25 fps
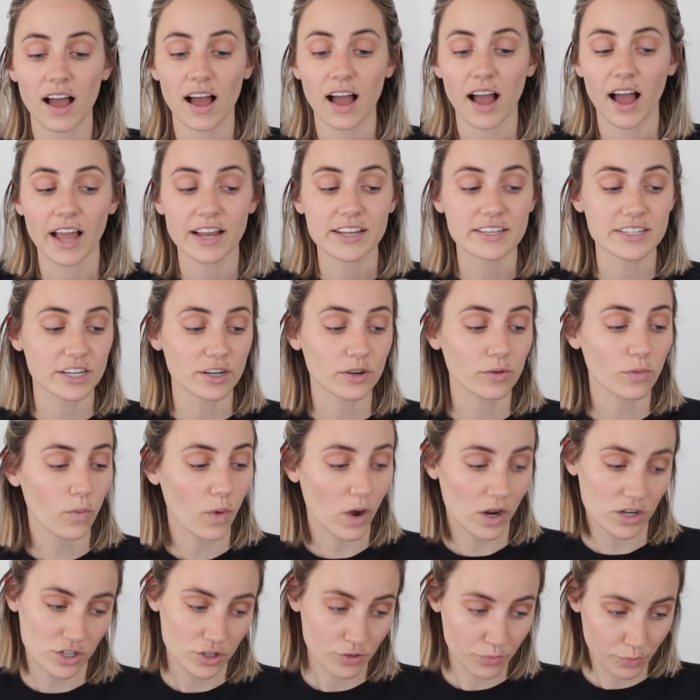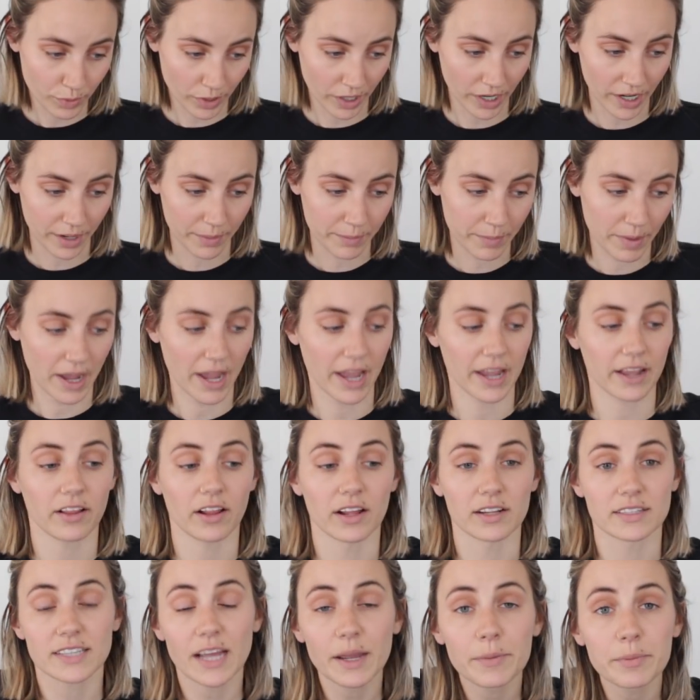I didn't want to bring my
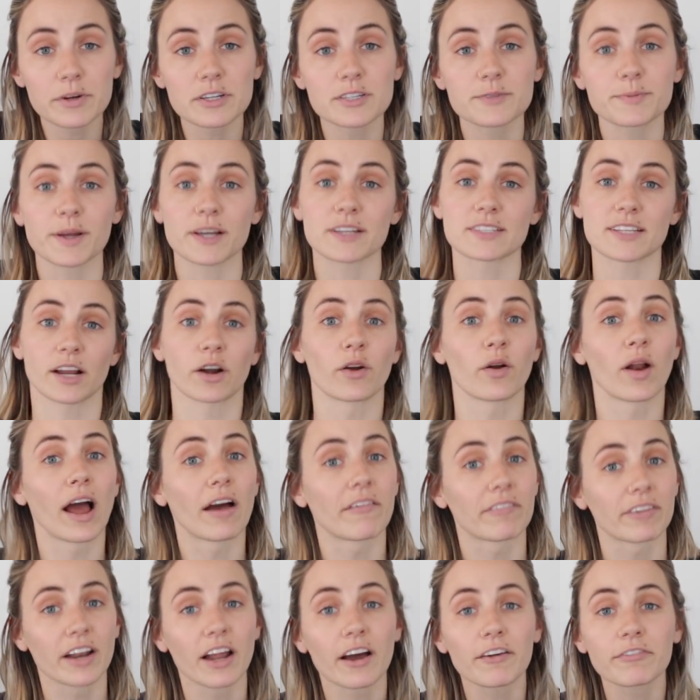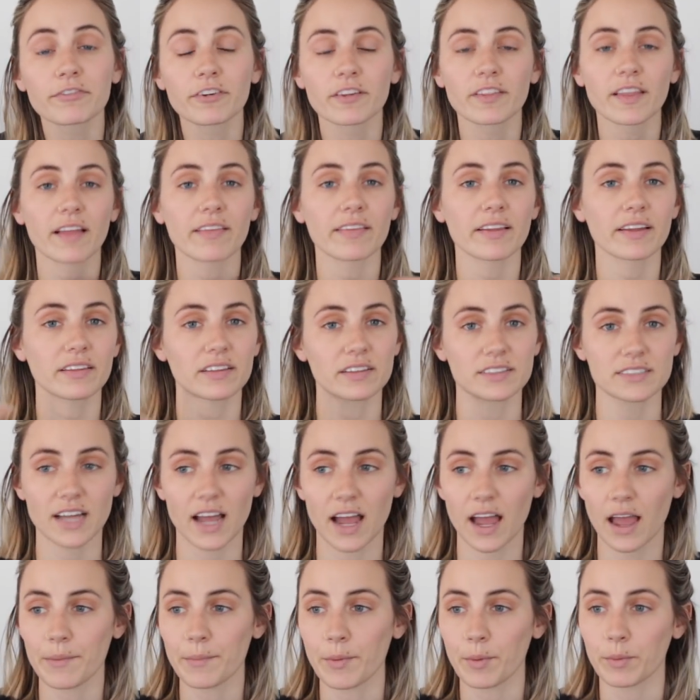cloth diapers because I don't have enough for that length of
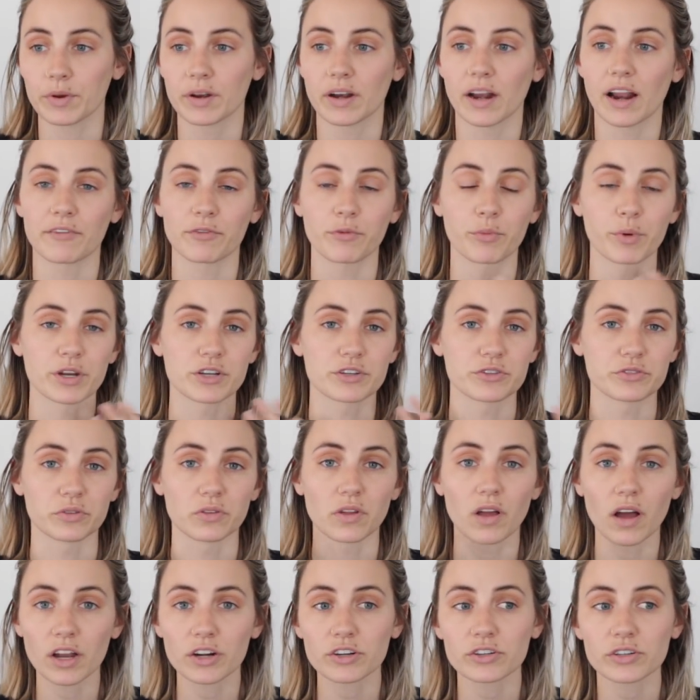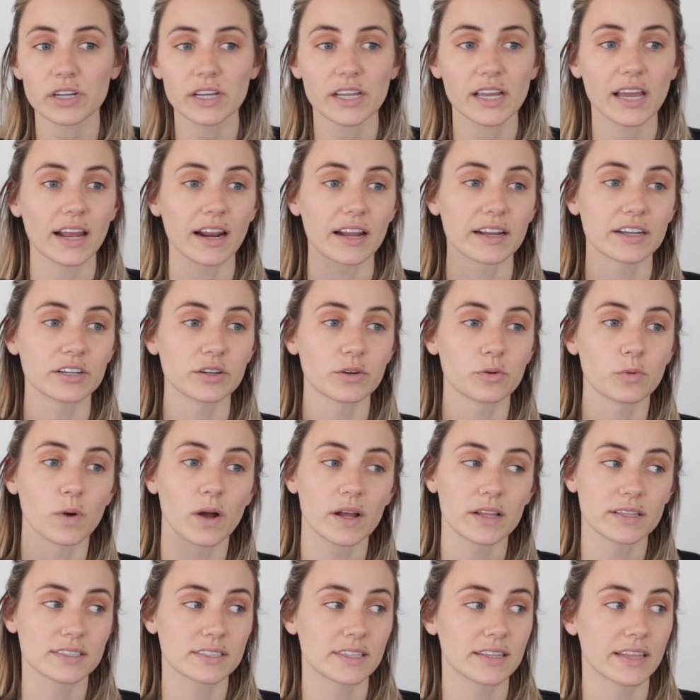time, and we didn't have a way to do laundry, and I didn't
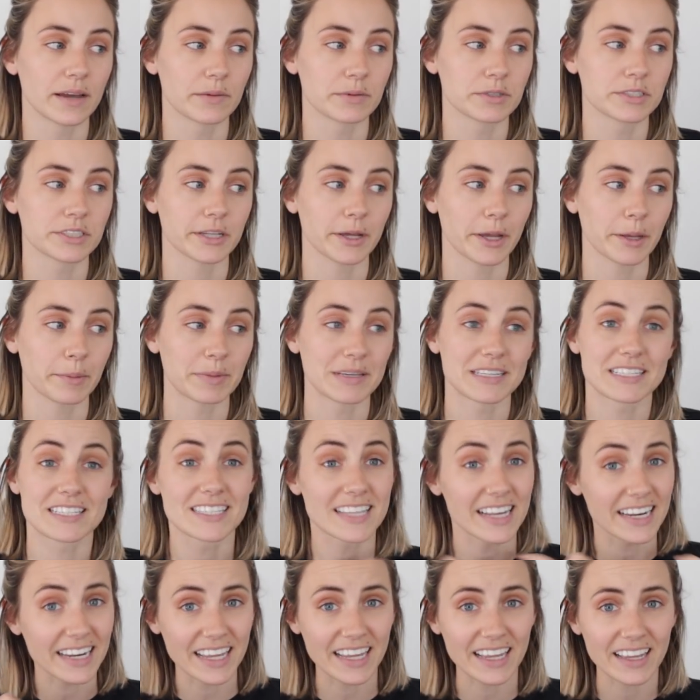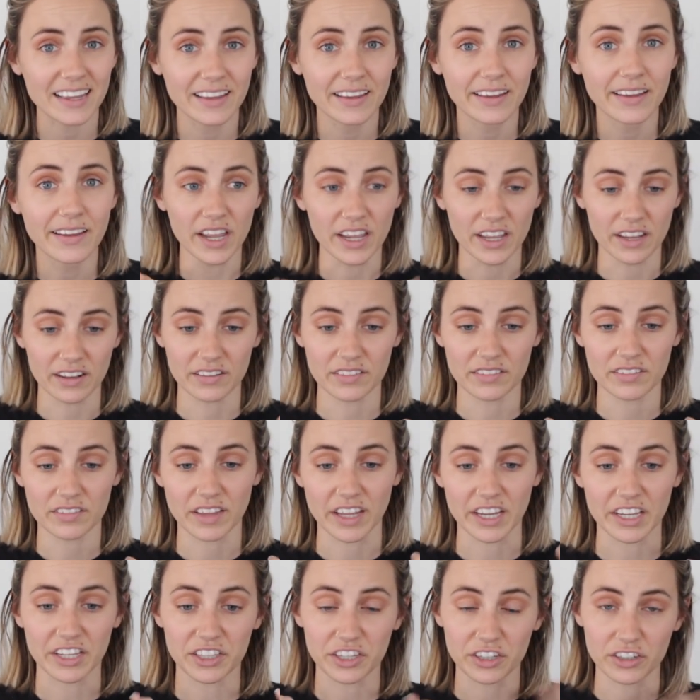want them to be sitting in
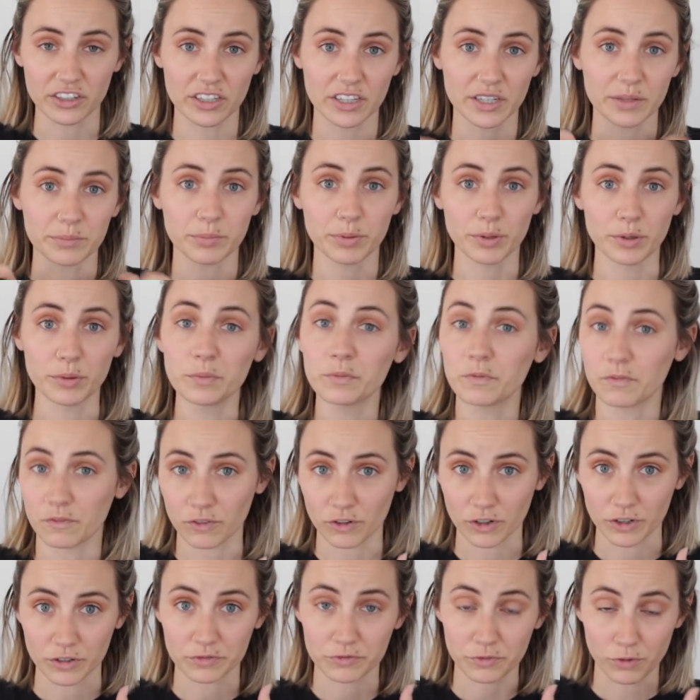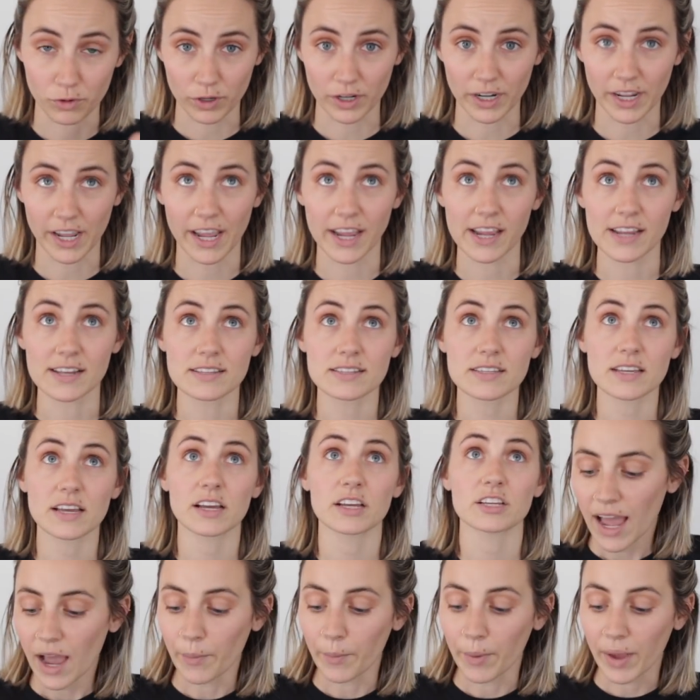urine and poop for 4 days.
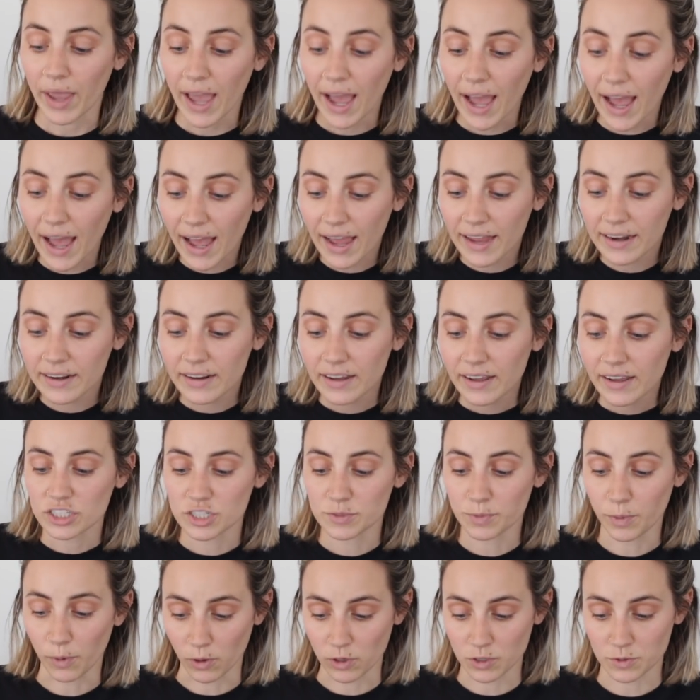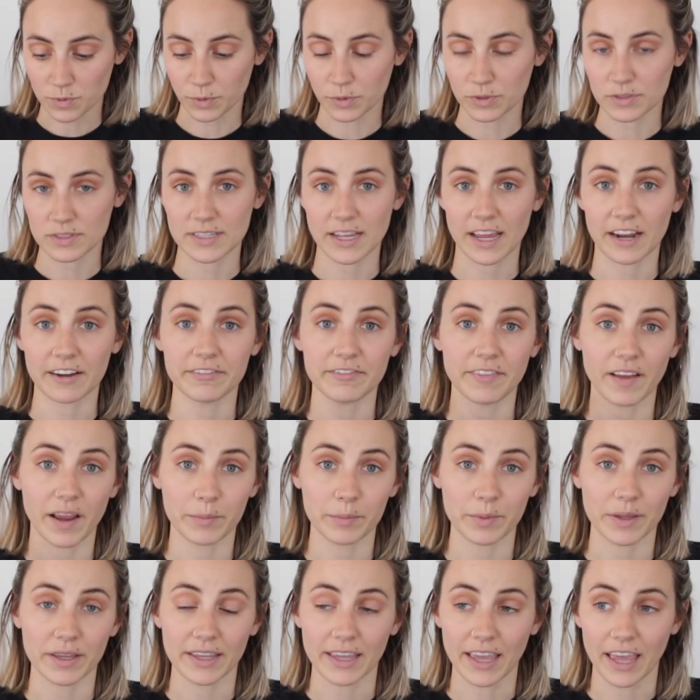And we had disposables that a
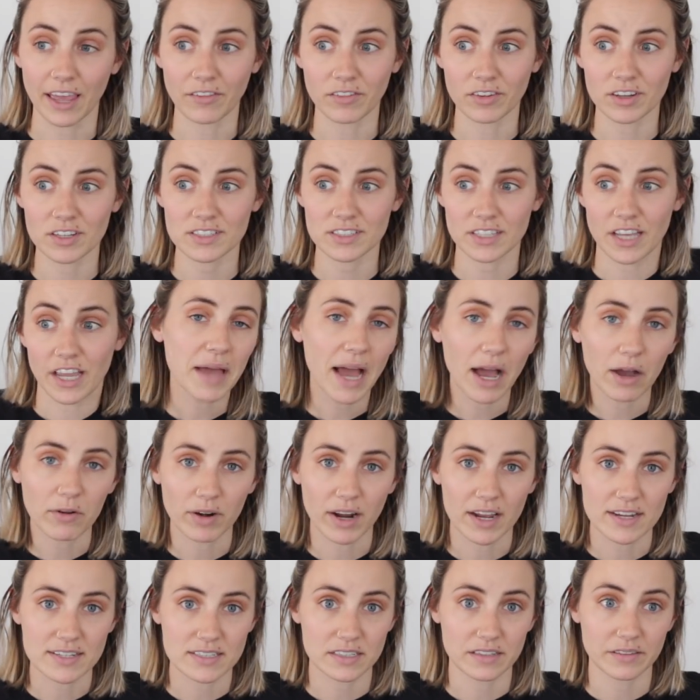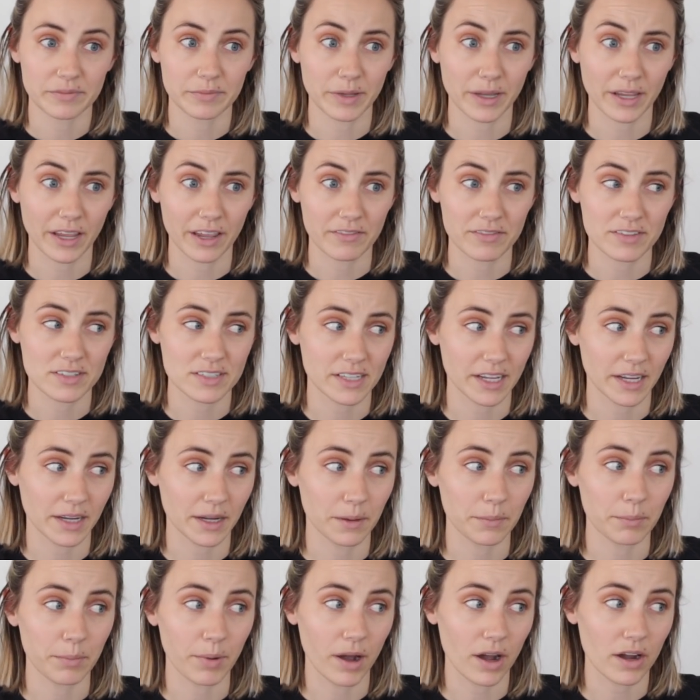family gave us. How nice of them, they gave us
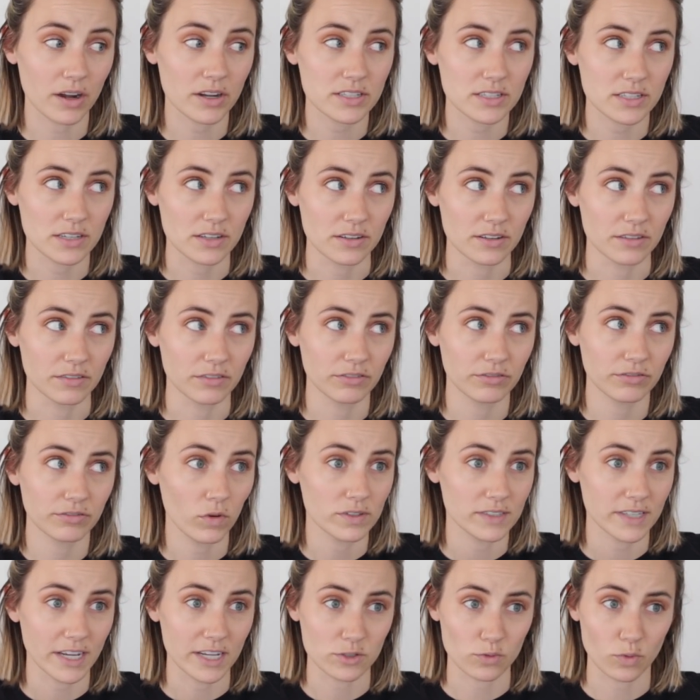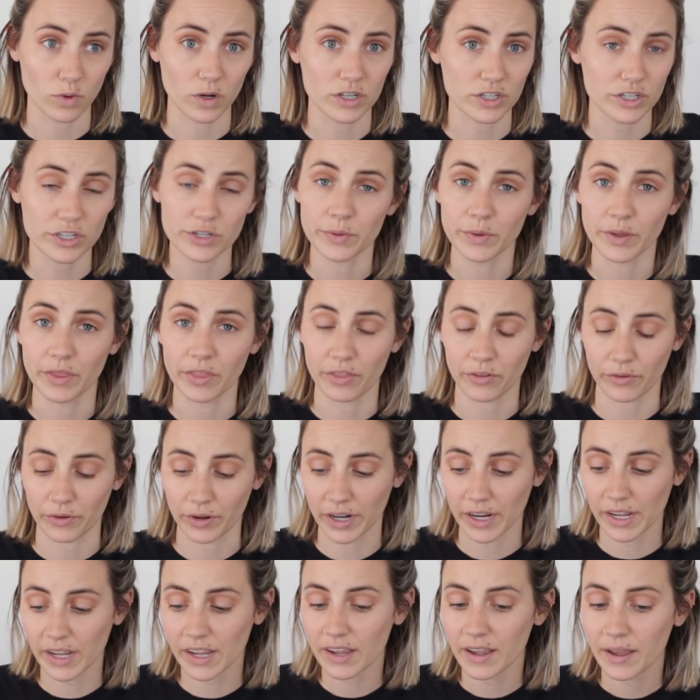a box of size 1, 2, and
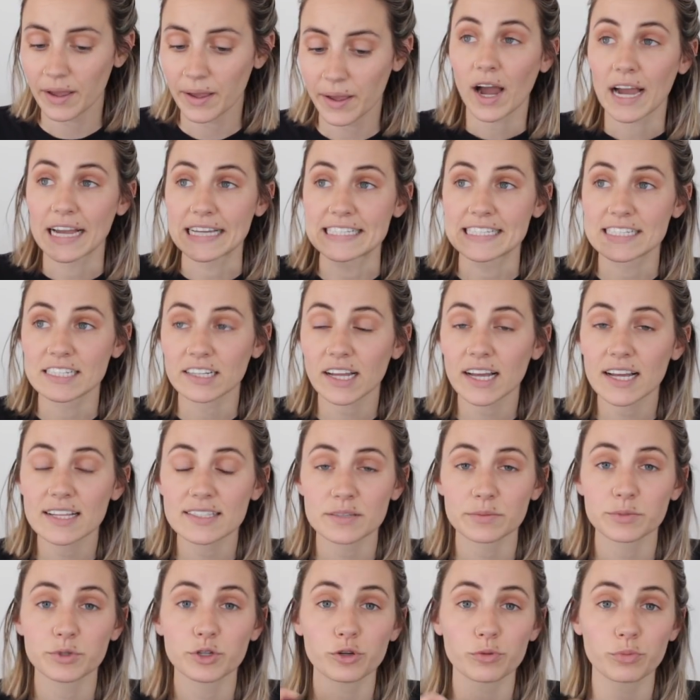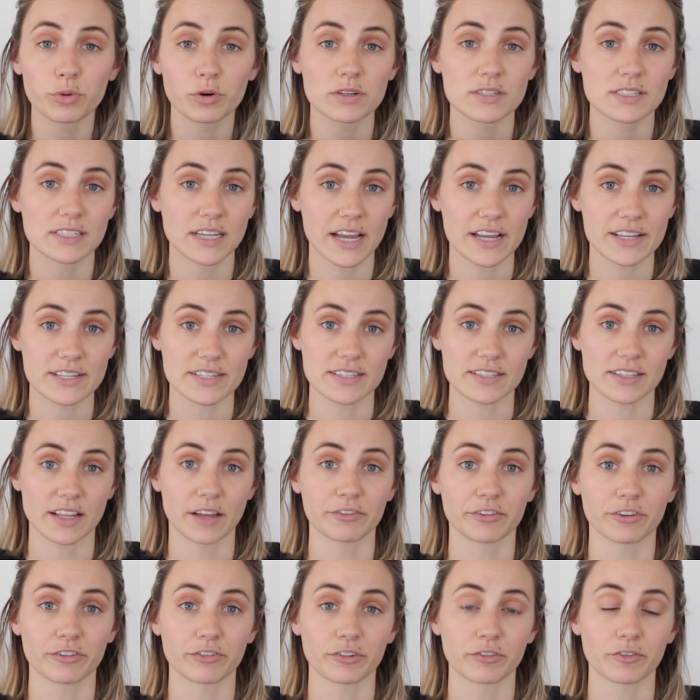3. I still had some newborn sizes
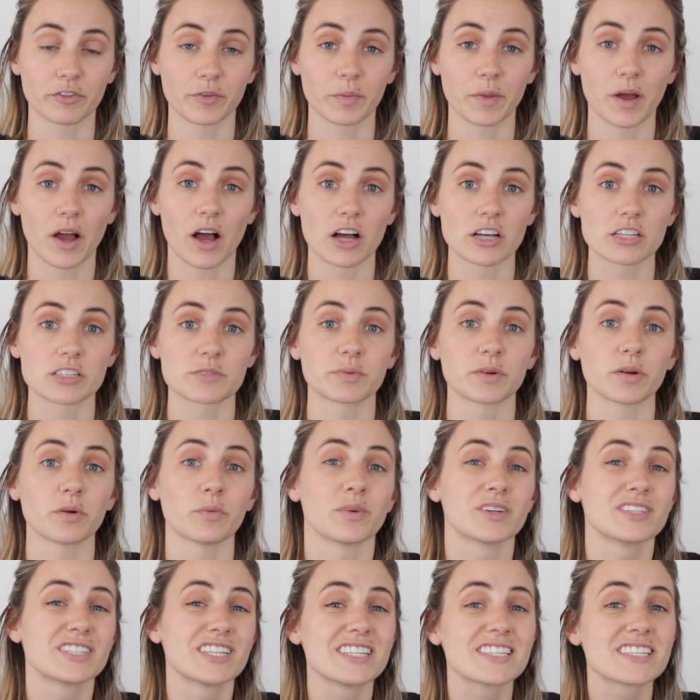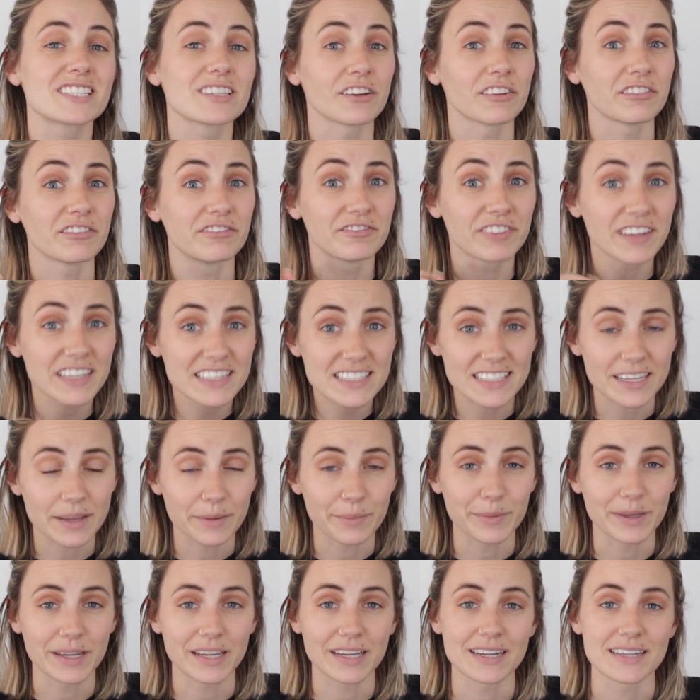left over from the hospital, which he still fits in
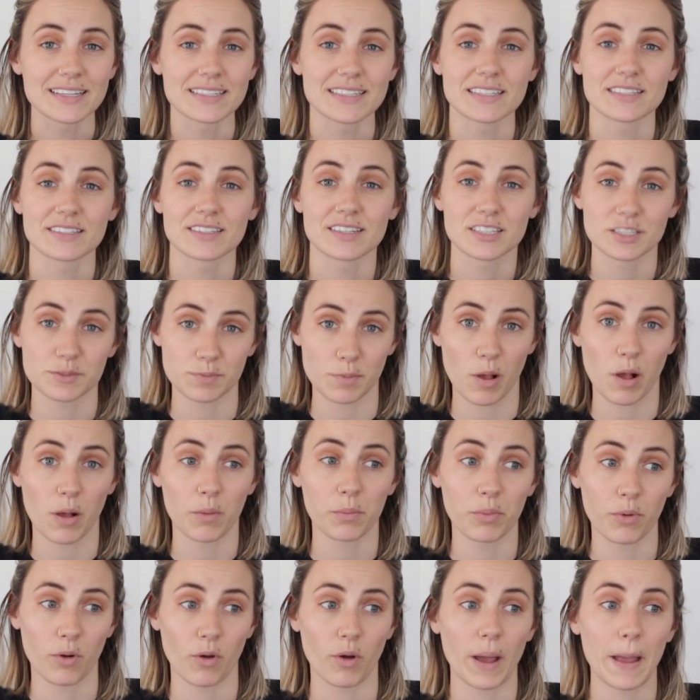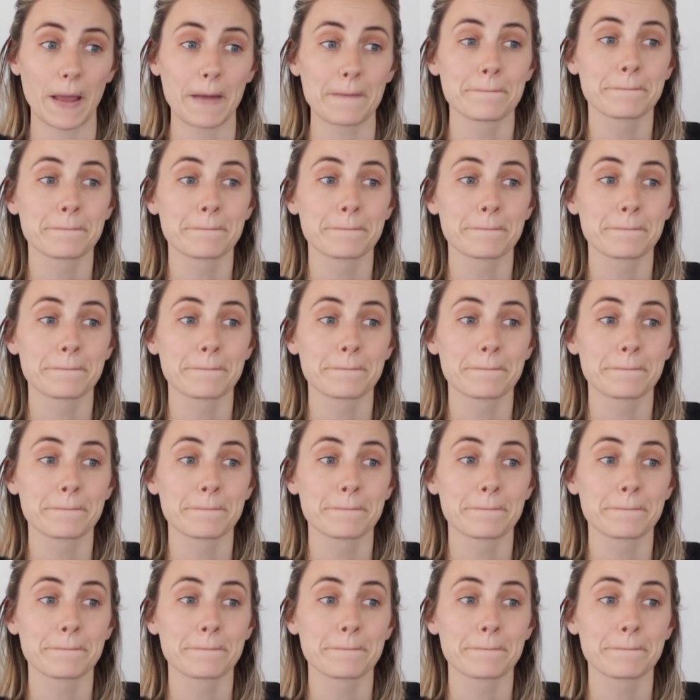because he's a small boy.